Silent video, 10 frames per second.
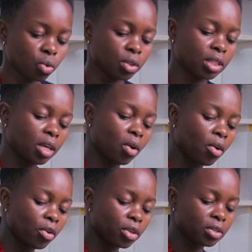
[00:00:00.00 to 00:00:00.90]
saute your
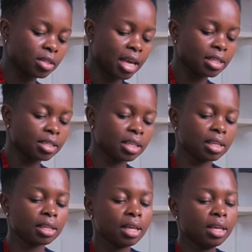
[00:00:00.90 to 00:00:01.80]
onions
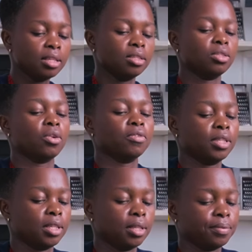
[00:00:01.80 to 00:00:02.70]
until
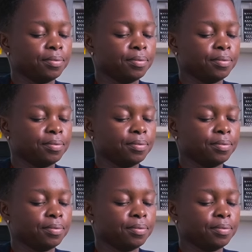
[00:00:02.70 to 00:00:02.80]
soft